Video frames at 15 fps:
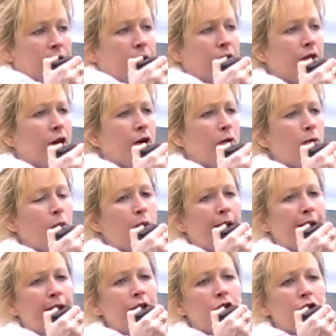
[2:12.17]
So
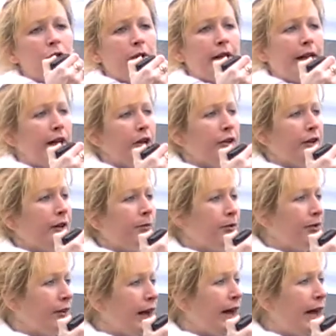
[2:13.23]
when you hear them
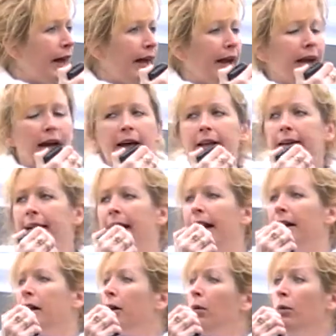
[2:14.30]
say
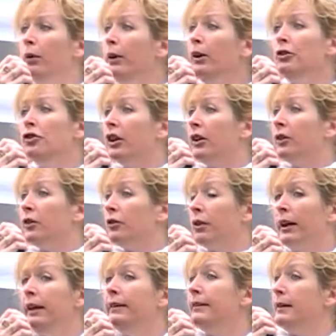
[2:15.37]
that we're just
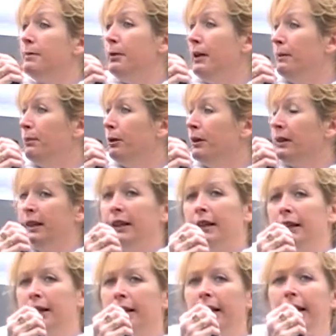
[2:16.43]
crazy people
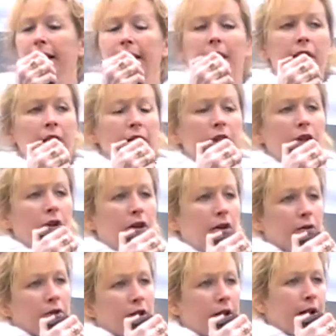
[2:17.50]
thinking that, you
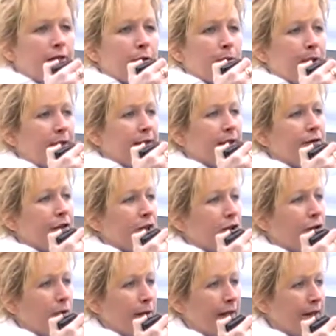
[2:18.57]
know, the government is ever going
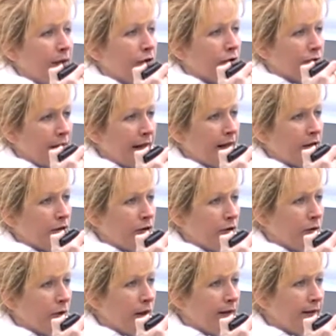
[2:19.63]
to do anything tyrannical
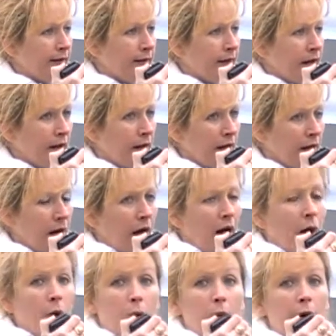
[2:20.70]
to us,
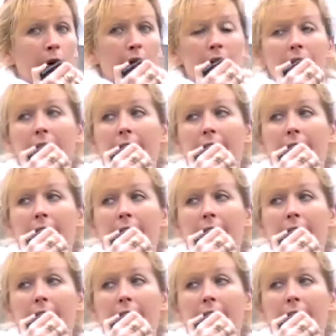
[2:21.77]
well,